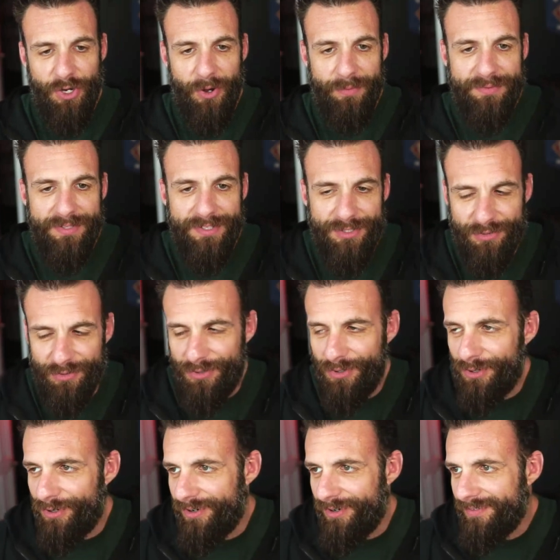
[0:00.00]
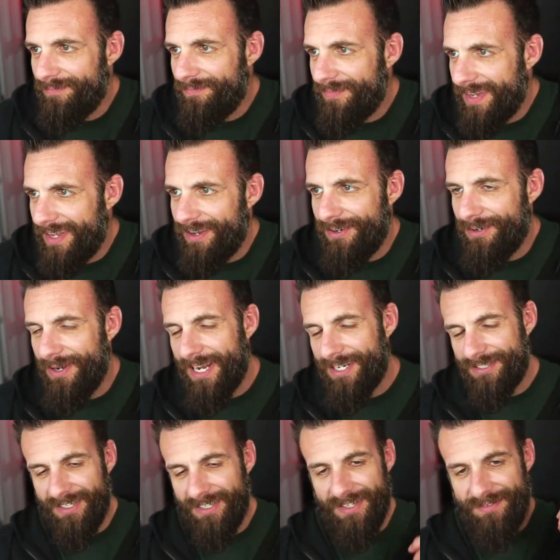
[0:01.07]
up to this recruiter who
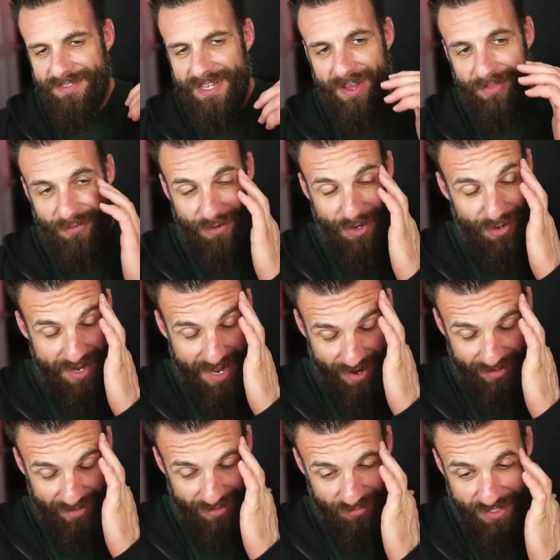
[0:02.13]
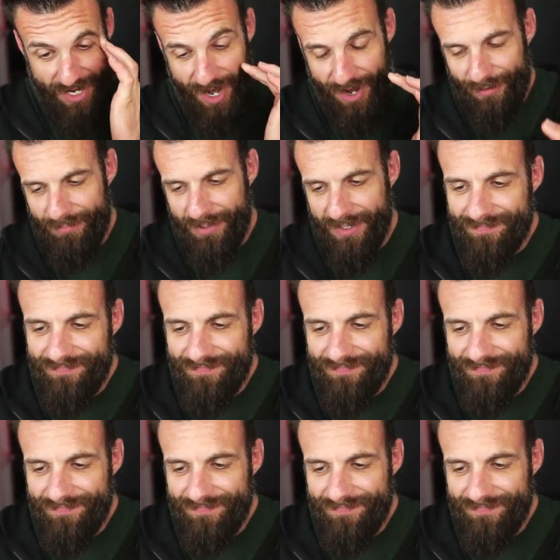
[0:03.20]
actually lives down the road now. He's retired, but